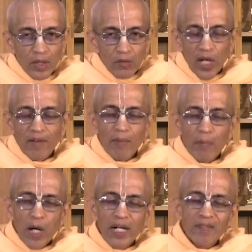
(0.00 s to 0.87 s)
If you have a
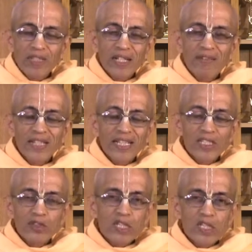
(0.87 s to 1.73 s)
body which never
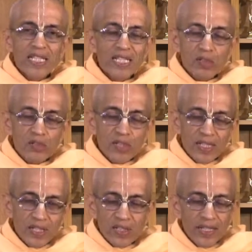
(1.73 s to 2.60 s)
gets diseased,
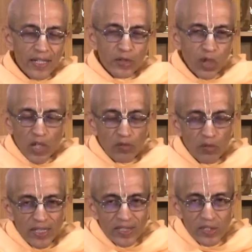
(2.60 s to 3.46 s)
isn't that a
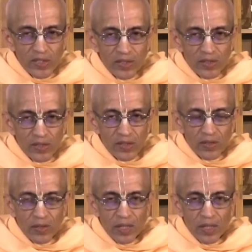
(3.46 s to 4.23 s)
joyful existence?